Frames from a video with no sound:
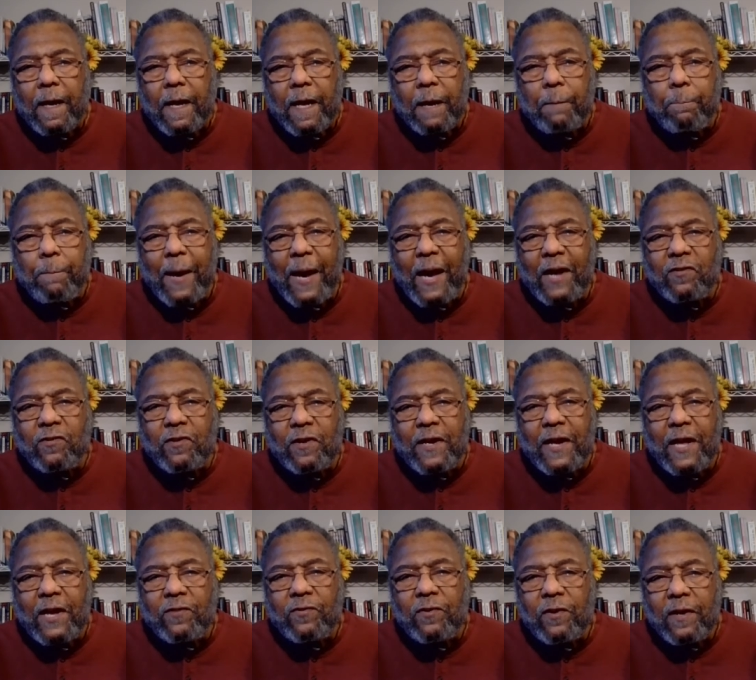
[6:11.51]

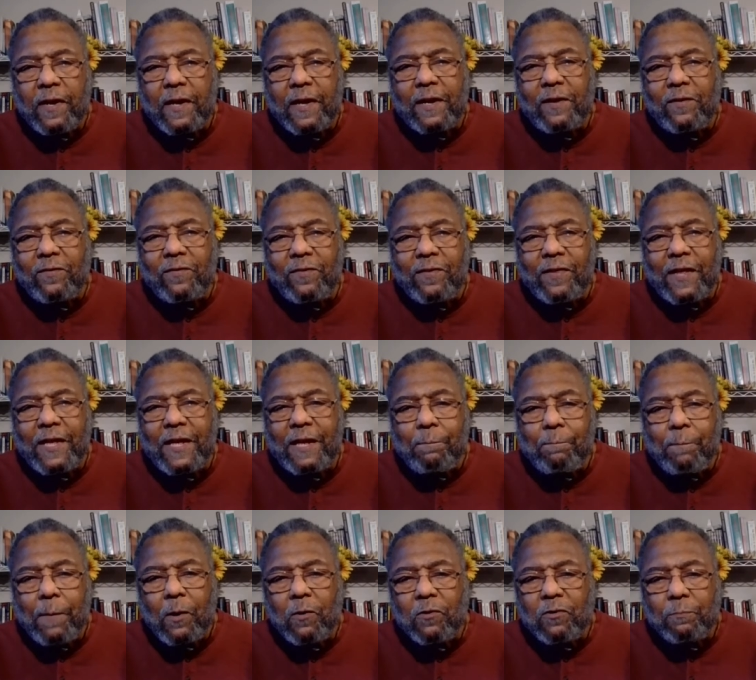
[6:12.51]
Imagination is the
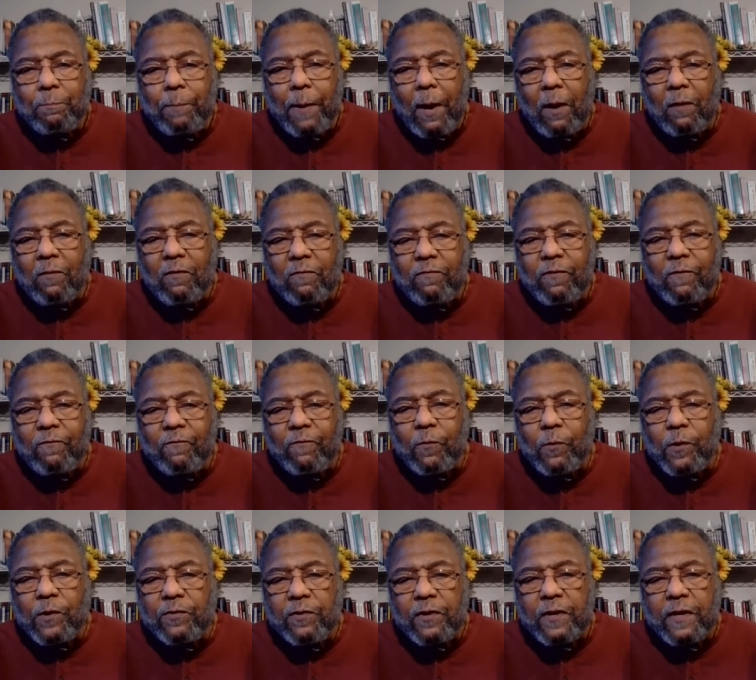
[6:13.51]
most powerful
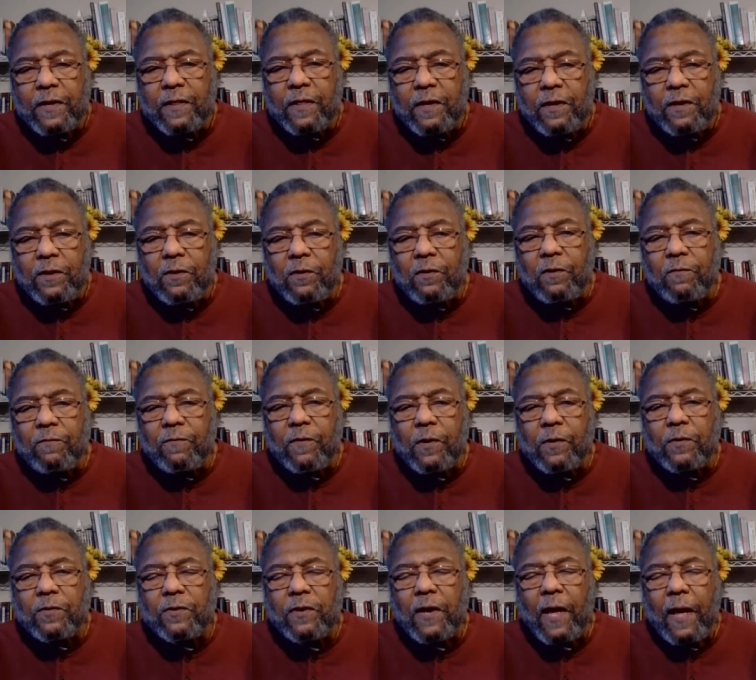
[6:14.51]
force in the
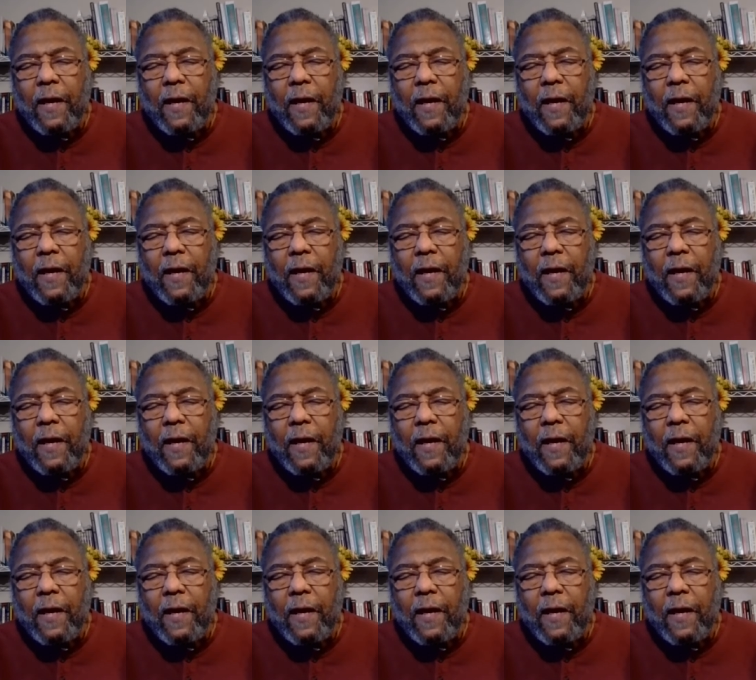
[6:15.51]
universe,